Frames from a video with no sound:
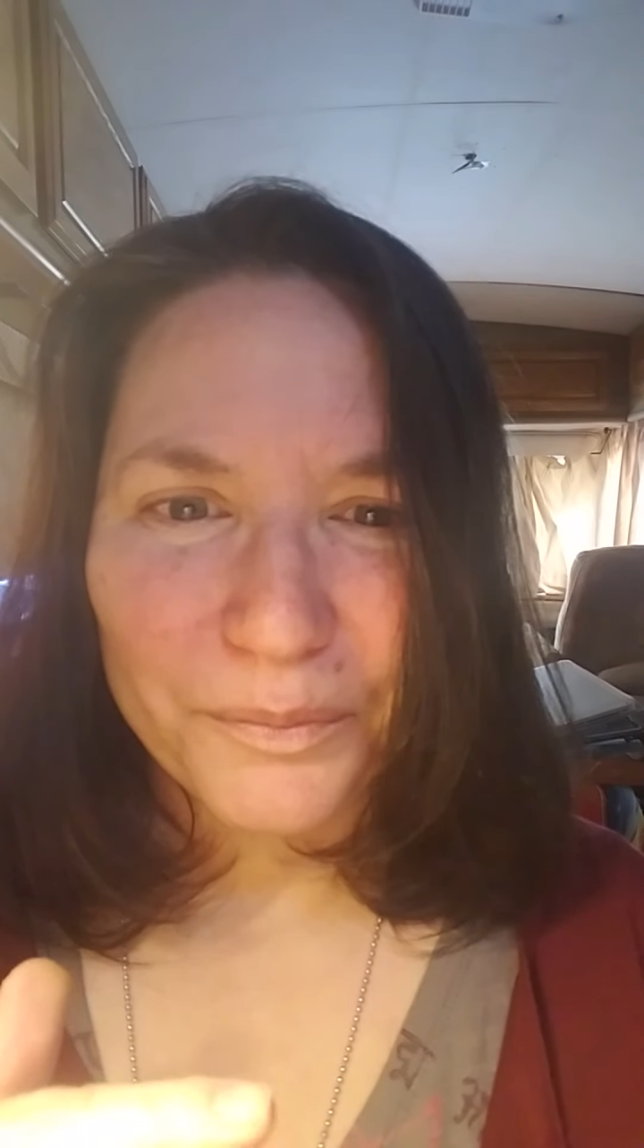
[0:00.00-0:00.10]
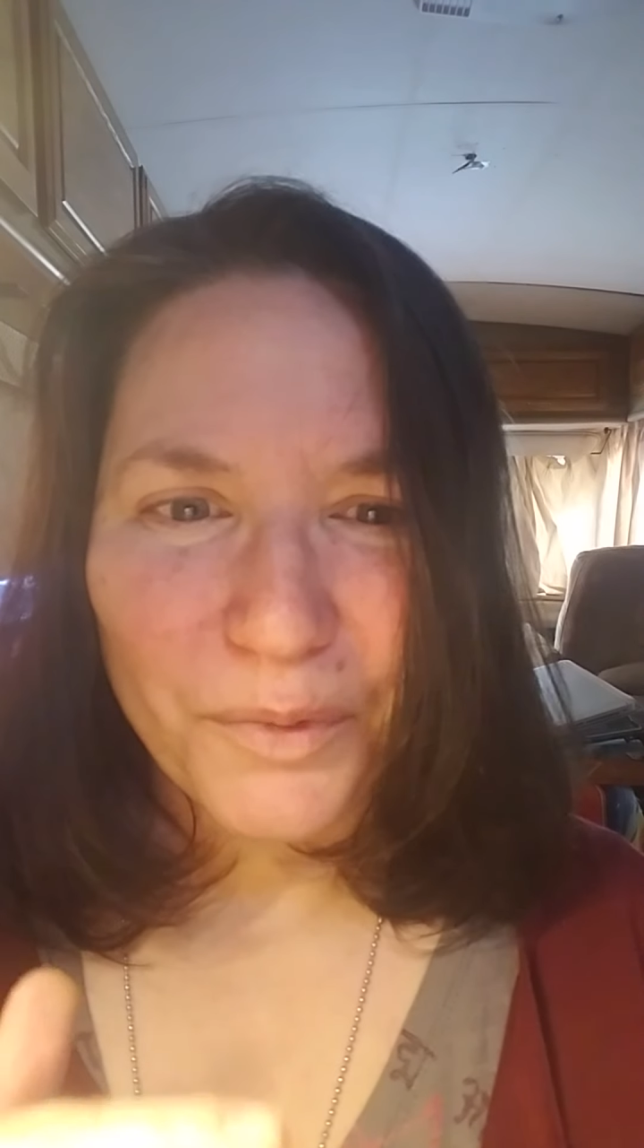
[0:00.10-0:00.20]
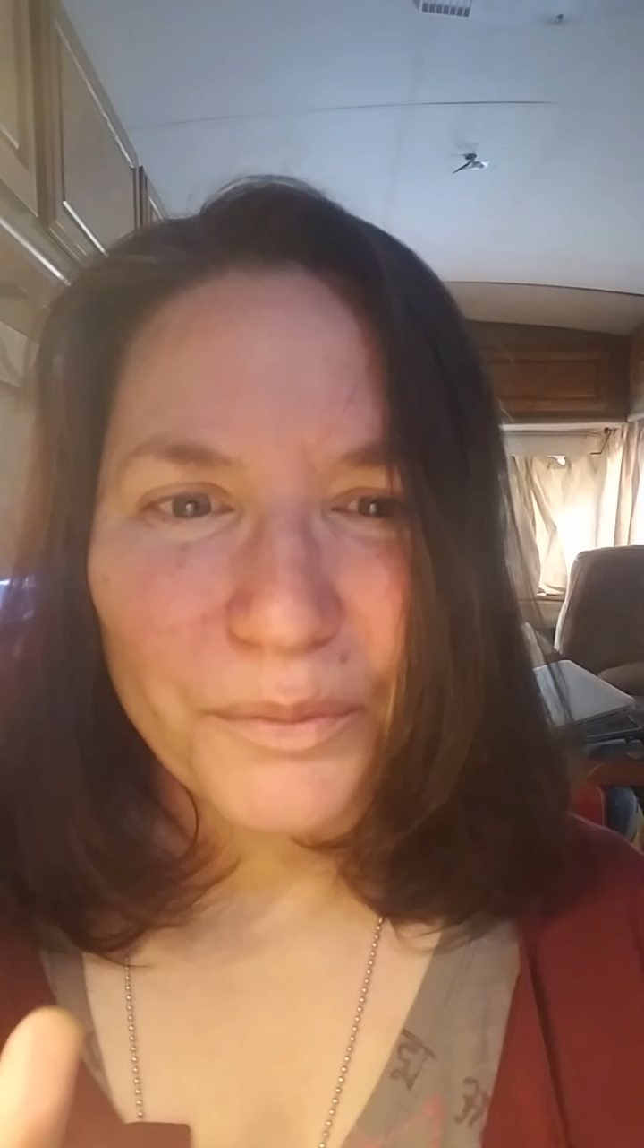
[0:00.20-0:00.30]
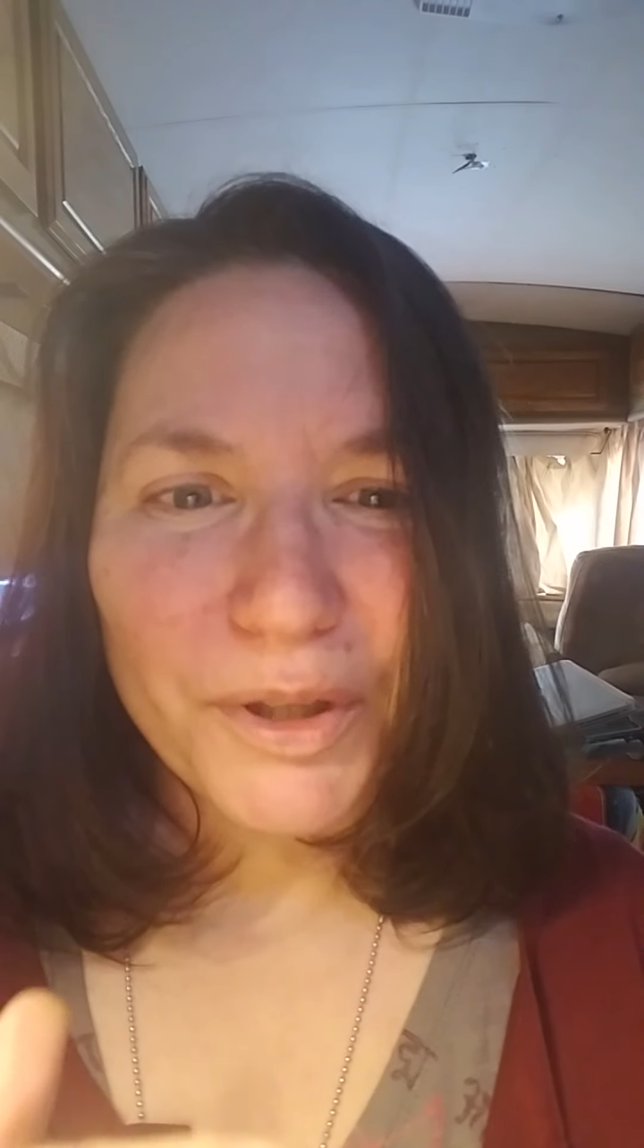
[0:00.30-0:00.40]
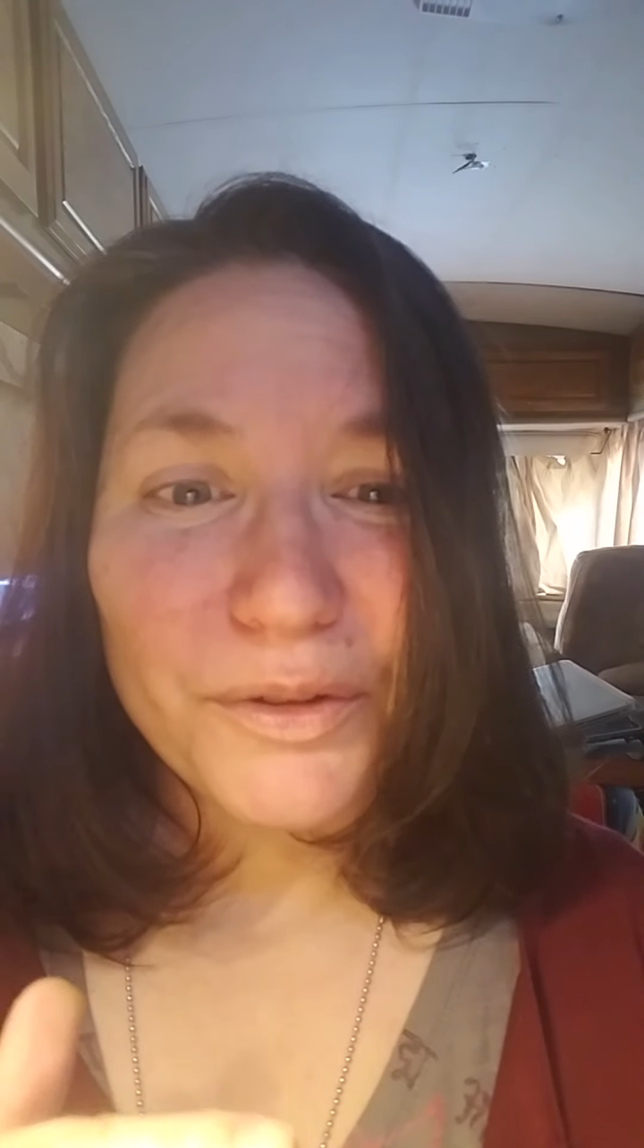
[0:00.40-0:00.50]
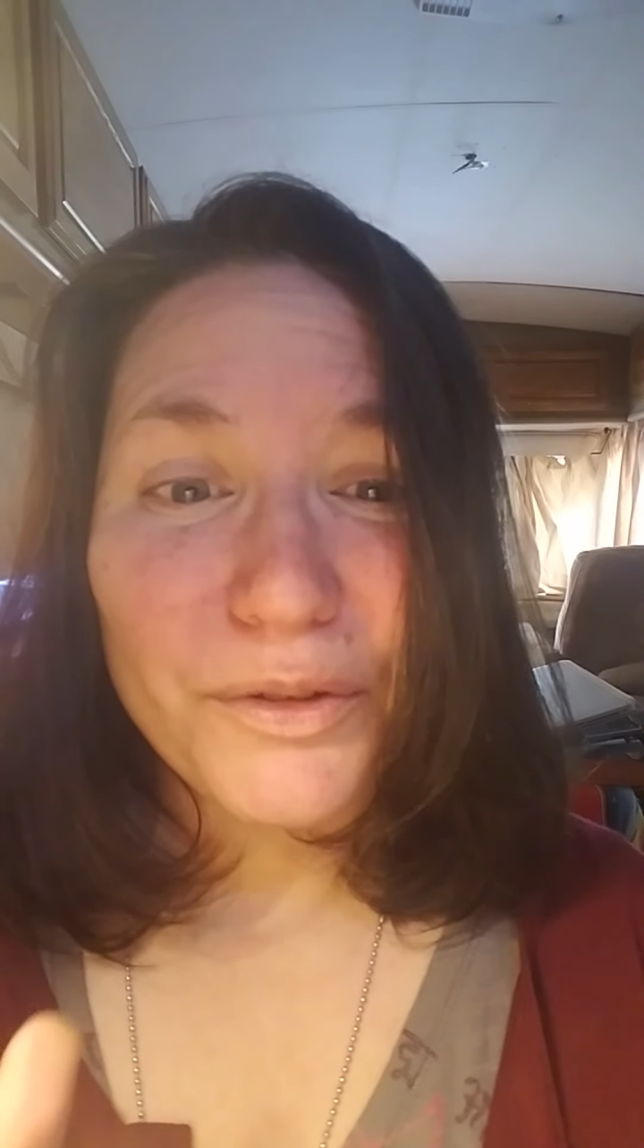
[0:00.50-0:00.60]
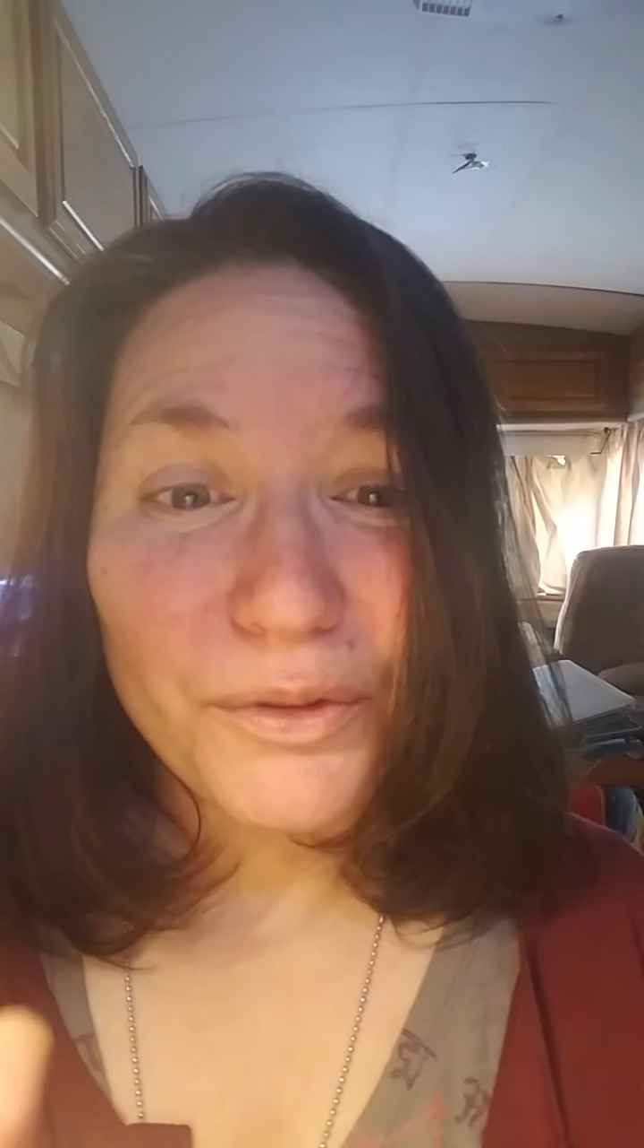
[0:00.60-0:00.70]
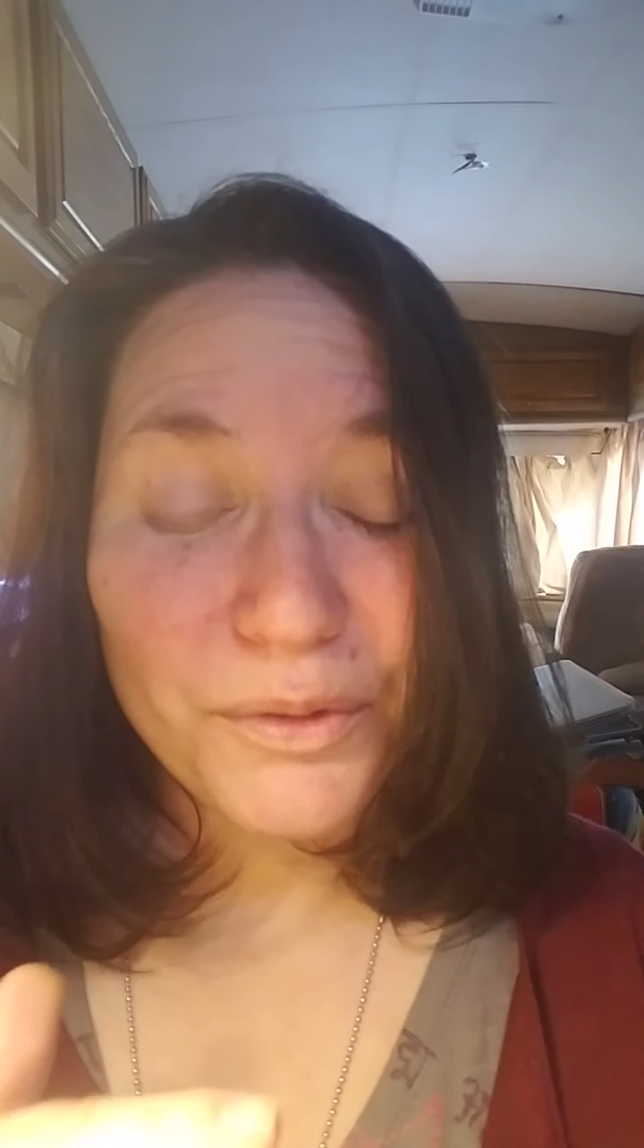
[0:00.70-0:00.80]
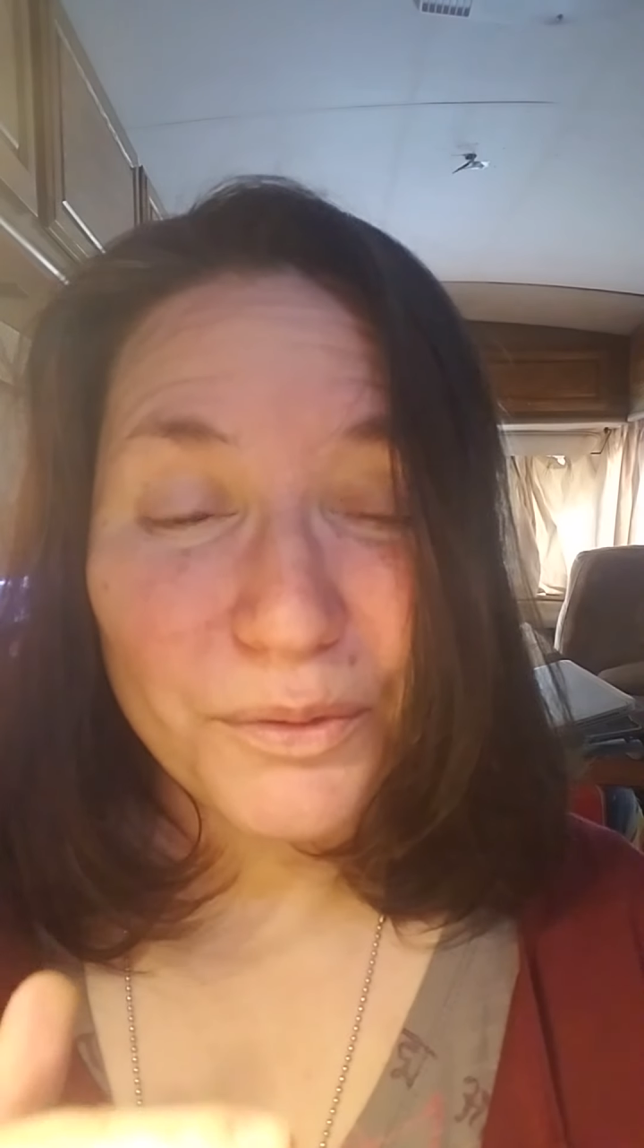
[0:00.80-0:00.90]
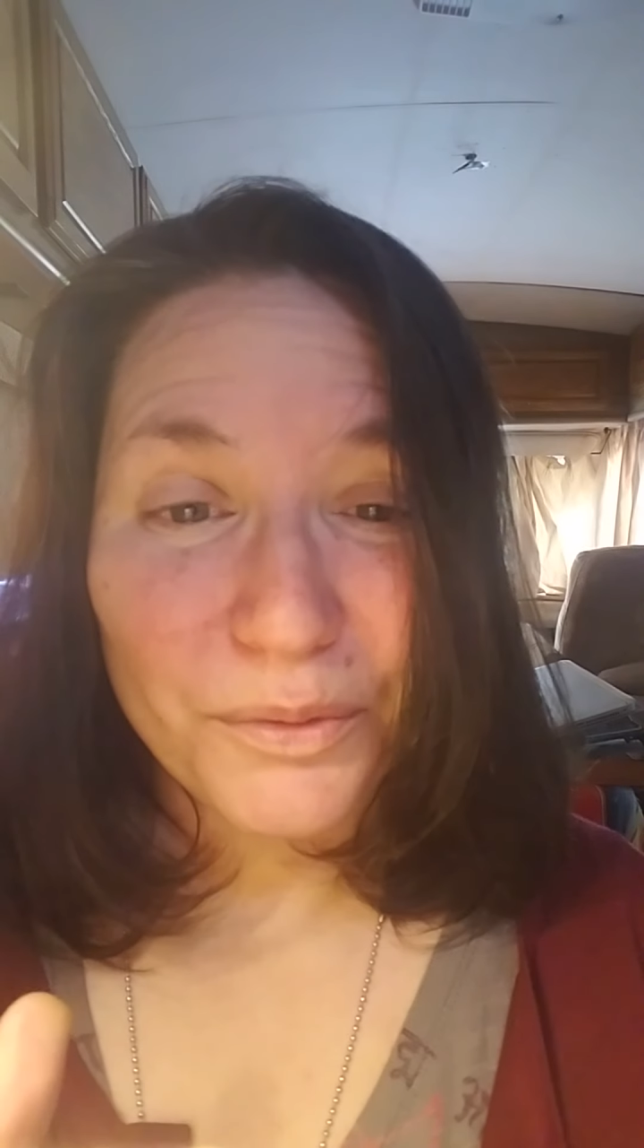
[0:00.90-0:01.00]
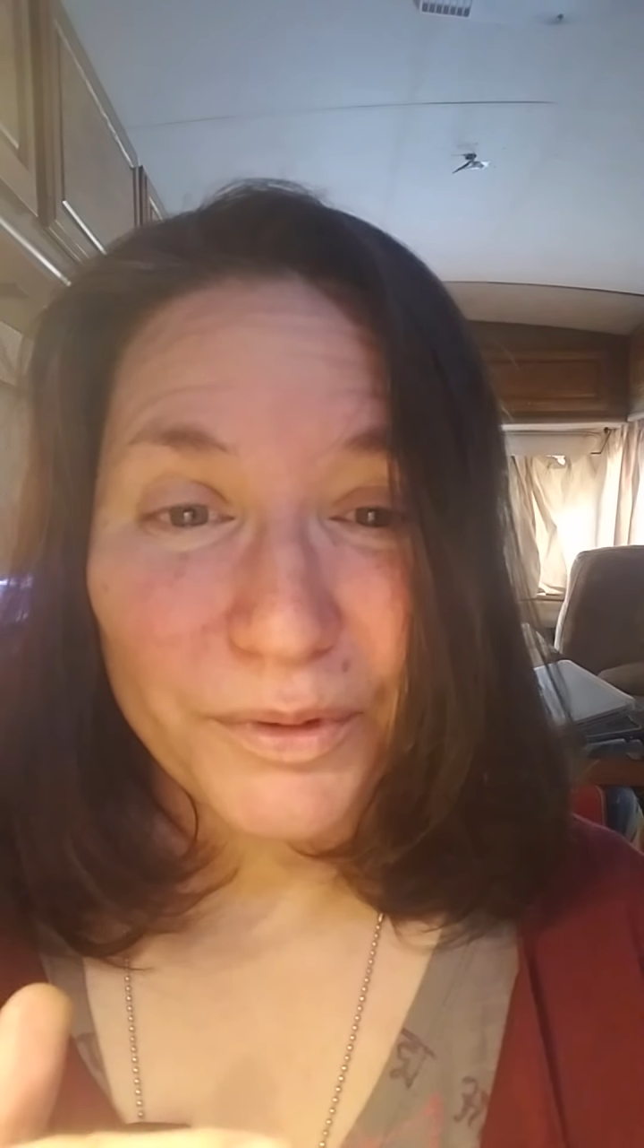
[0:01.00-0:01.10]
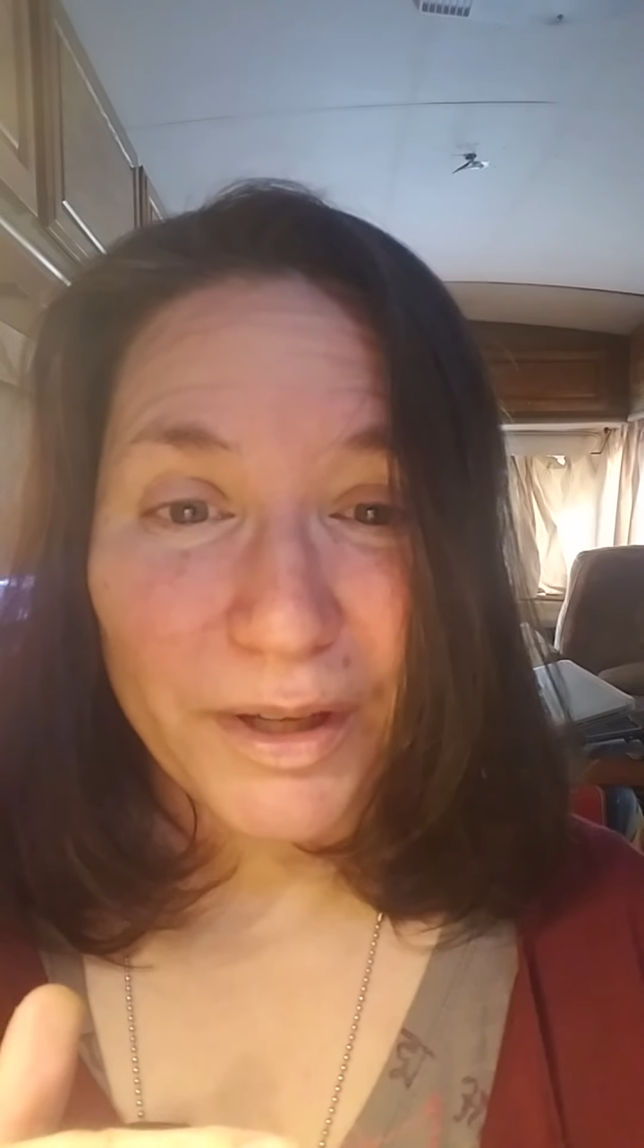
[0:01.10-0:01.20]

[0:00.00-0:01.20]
what we do